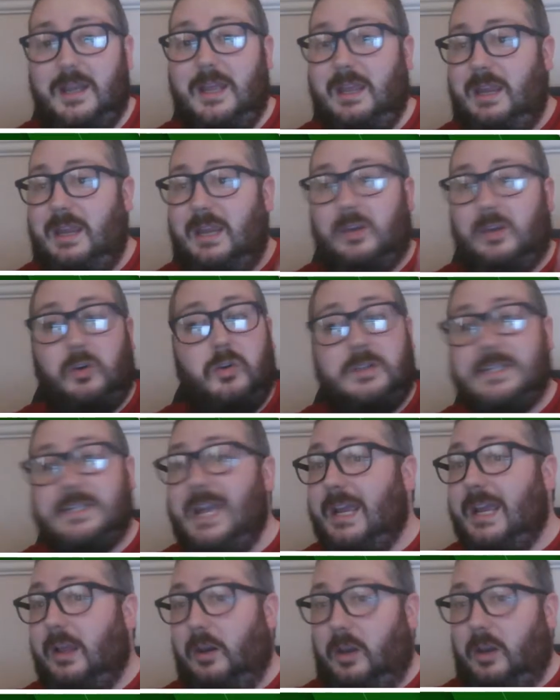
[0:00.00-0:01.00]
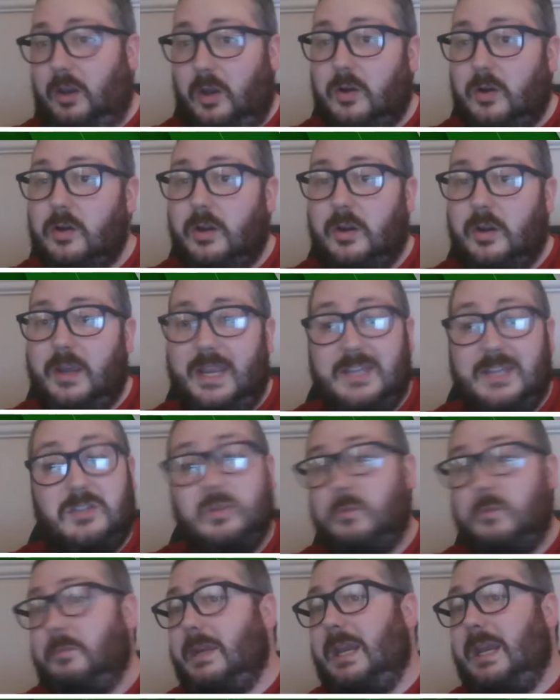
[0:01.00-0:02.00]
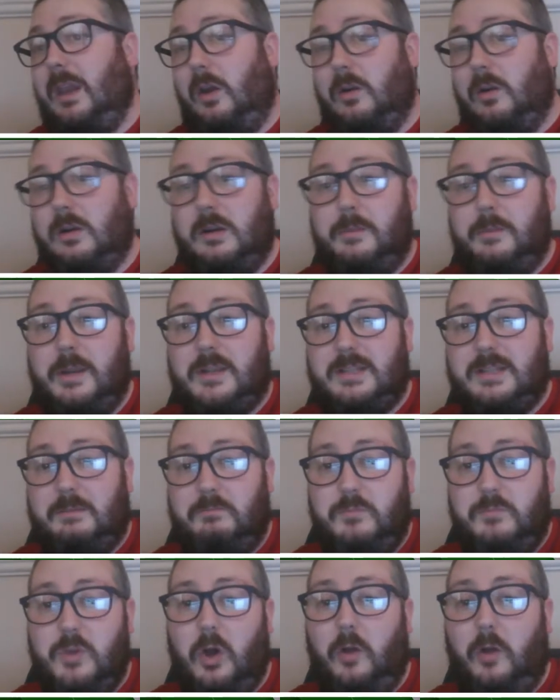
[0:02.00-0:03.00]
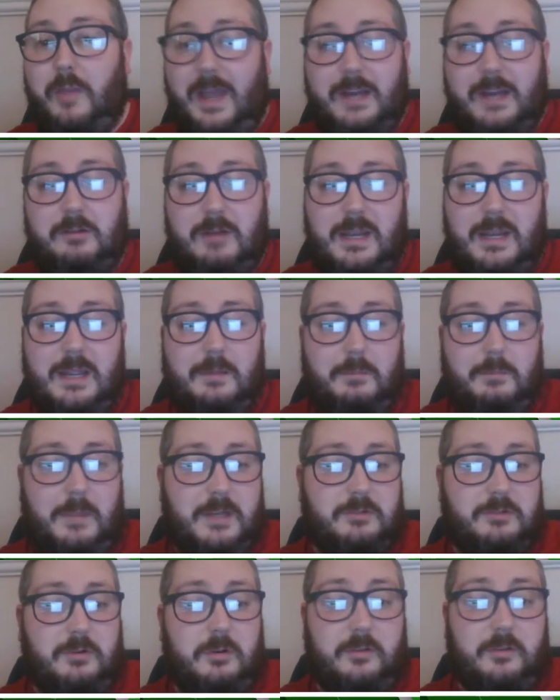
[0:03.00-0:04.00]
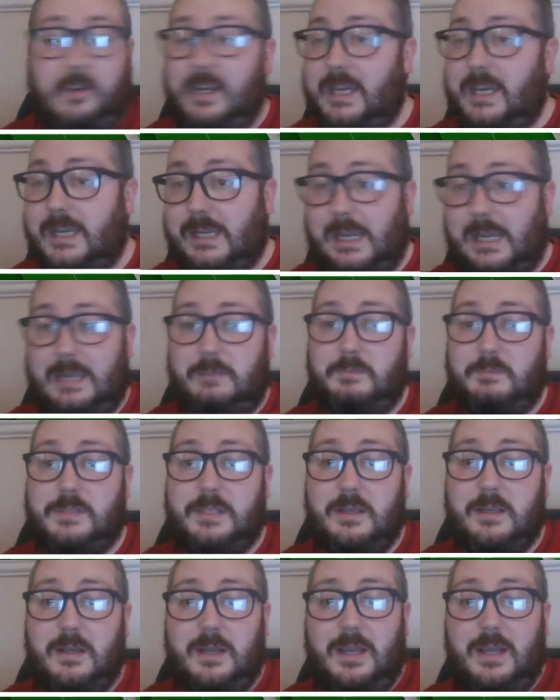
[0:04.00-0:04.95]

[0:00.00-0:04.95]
It could take a lot longer. It took me longer because I'm not that great at Metroidvania games.